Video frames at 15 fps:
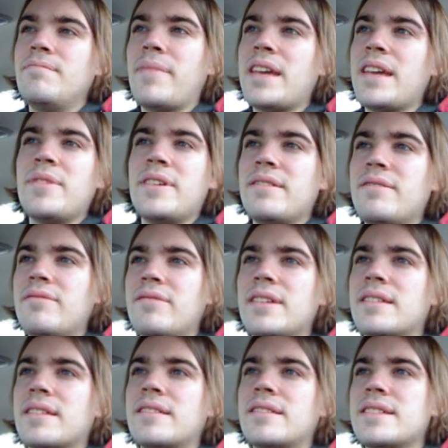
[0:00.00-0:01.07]
Maybe
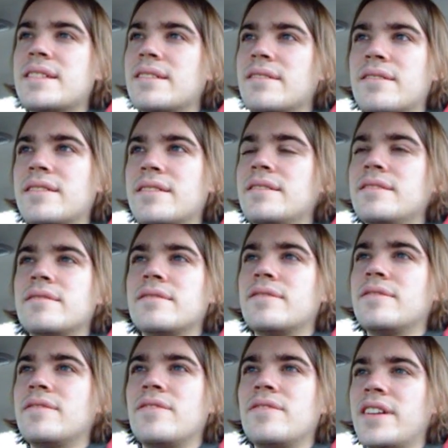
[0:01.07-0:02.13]
with
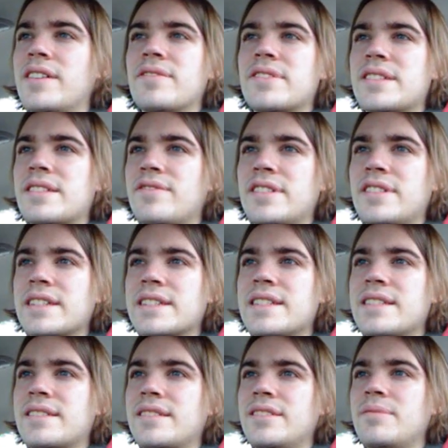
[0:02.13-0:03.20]
certain flavors of
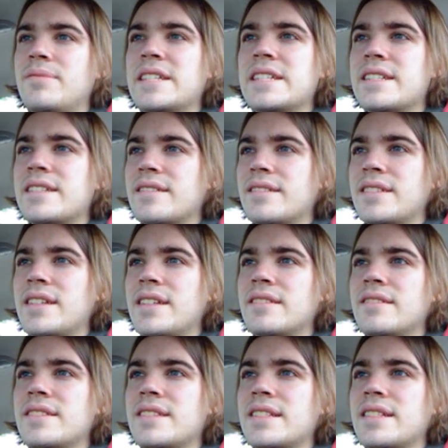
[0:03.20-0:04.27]
Linux it's a little bit easier than
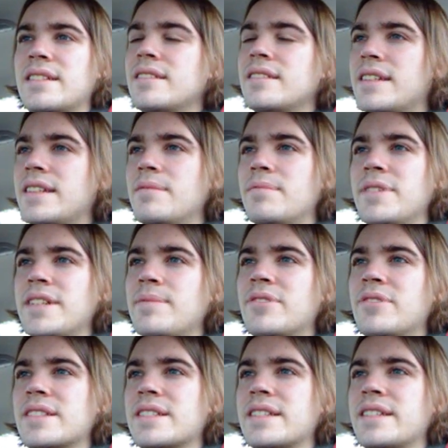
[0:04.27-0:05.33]
others. It can be
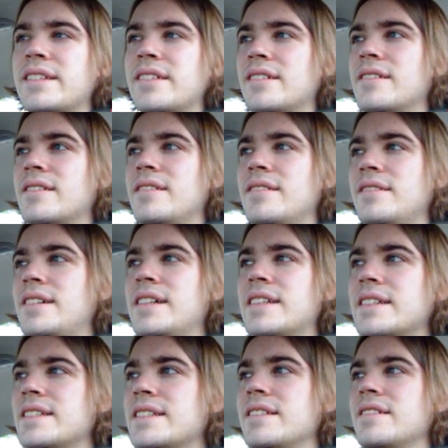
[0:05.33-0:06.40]
more secure, a
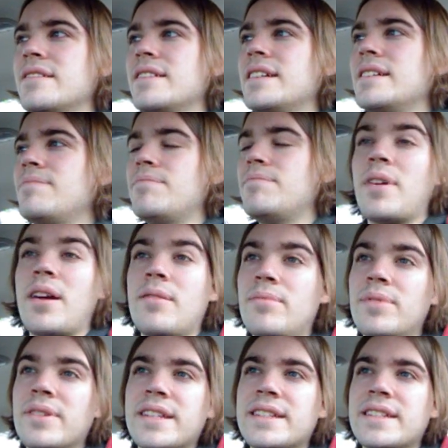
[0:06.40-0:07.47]
lot easier. I
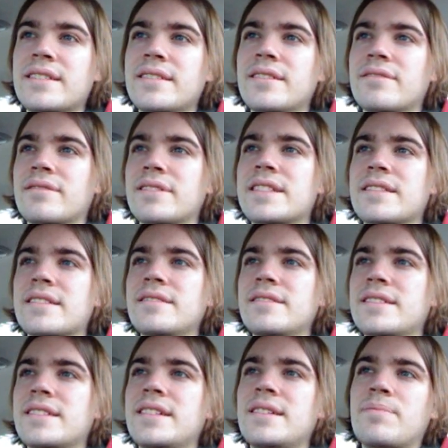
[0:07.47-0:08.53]
probably need to do the
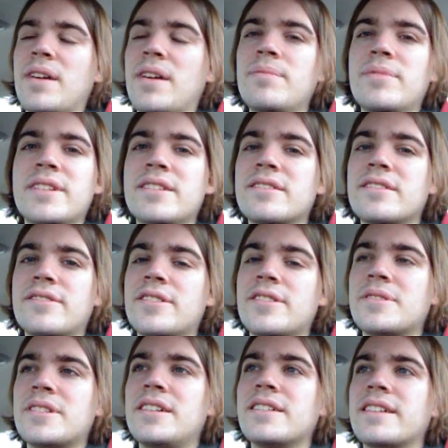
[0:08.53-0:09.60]
research, and I probably don't know what
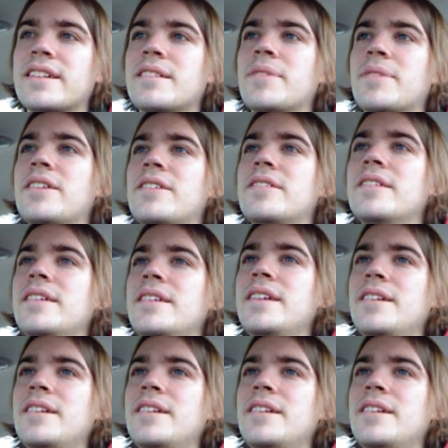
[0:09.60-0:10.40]
I'm talking about.